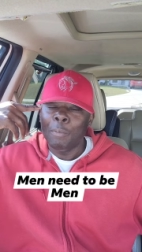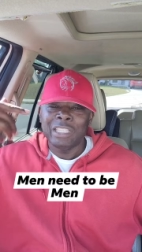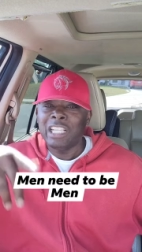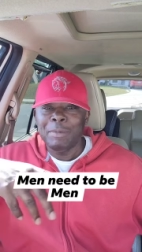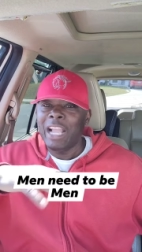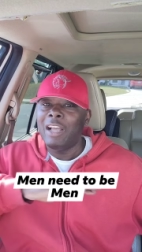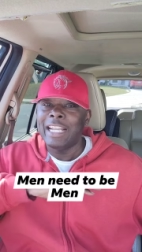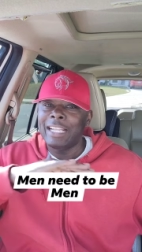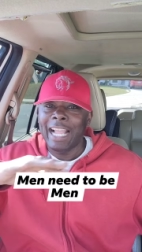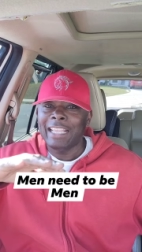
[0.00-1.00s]
But some of y'all
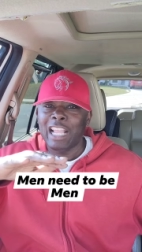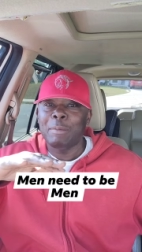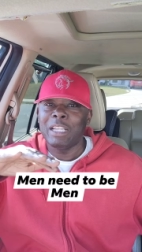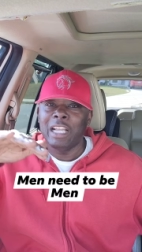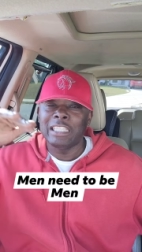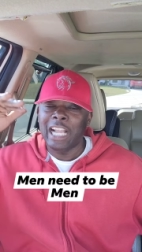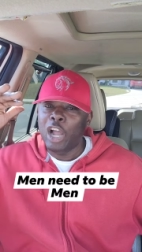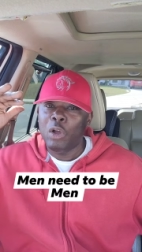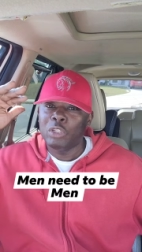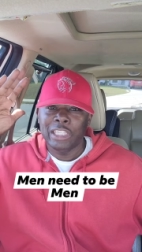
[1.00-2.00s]
not like that because
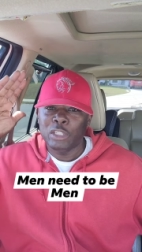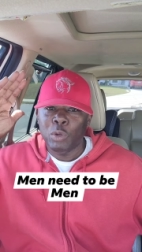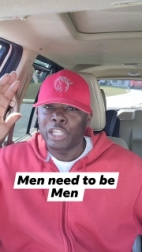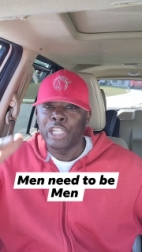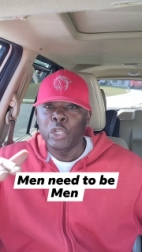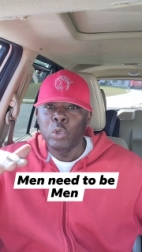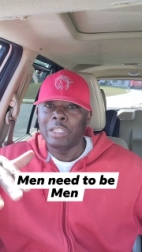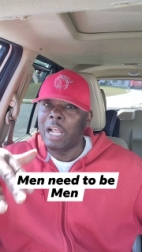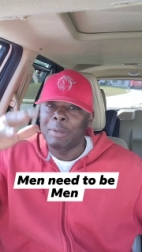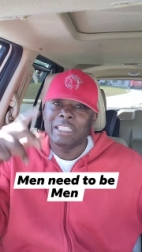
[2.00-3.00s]
y'all just want to use
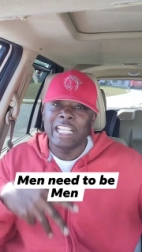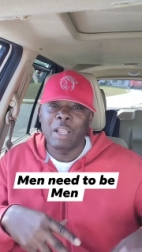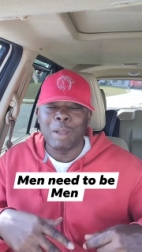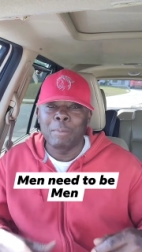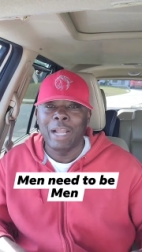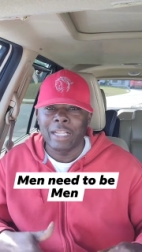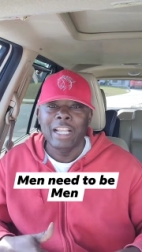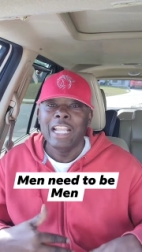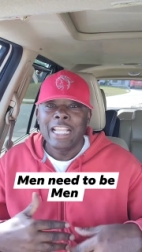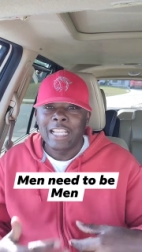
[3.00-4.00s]
and I'm gonna save my money.
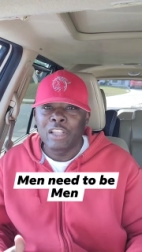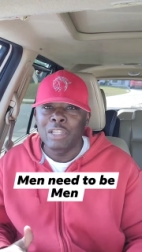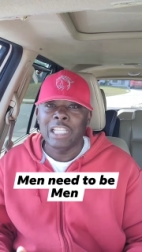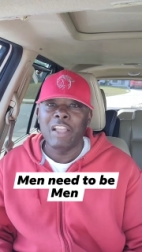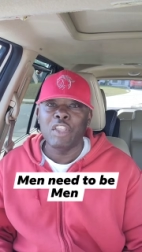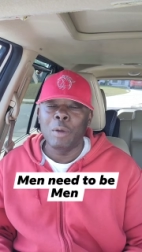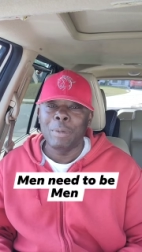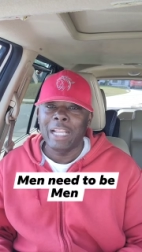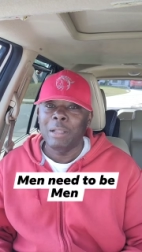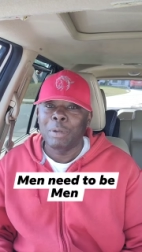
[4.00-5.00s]
Yeah, you save your
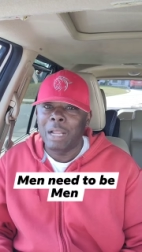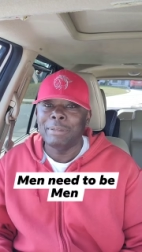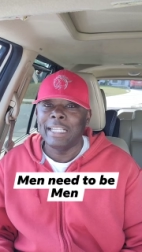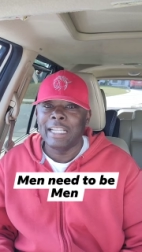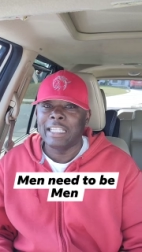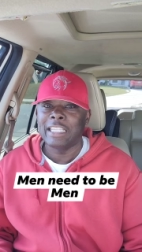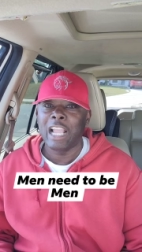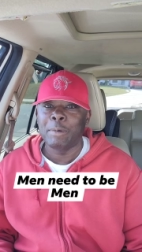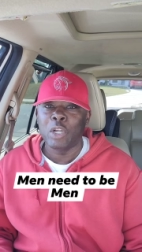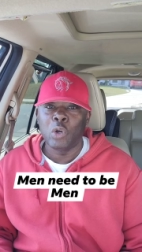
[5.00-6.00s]
money, but I'm sitting at the
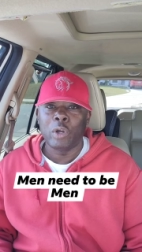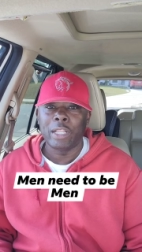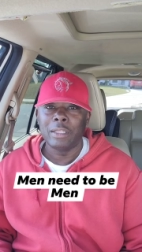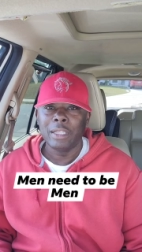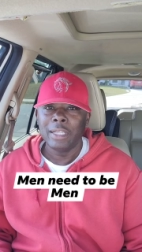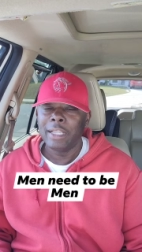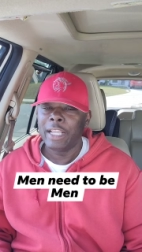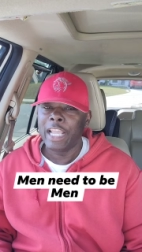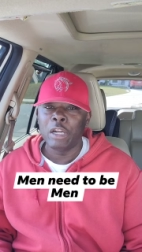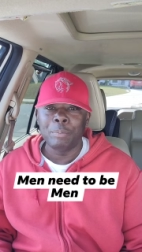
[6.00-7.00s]
table going,
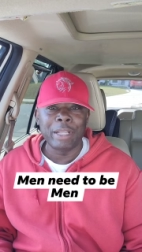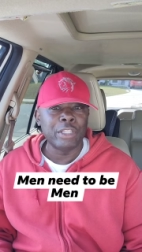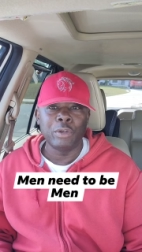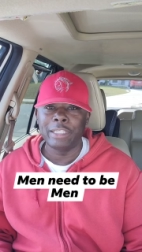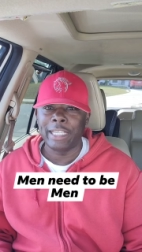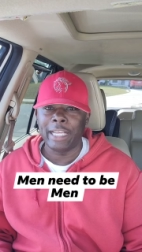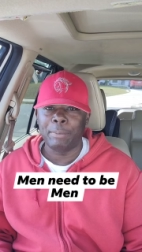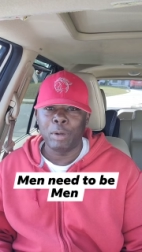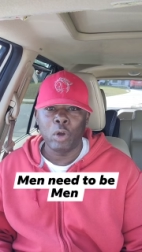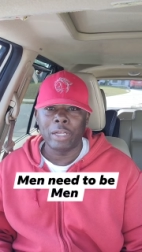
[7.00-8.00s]
he done been to a
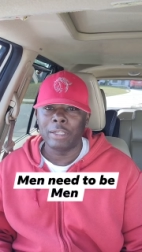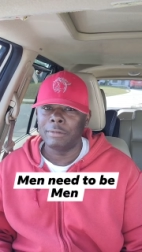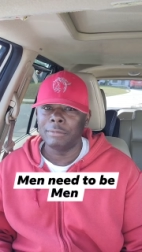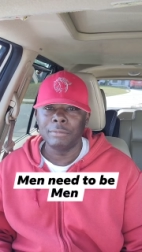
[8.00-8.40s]
Diddy party.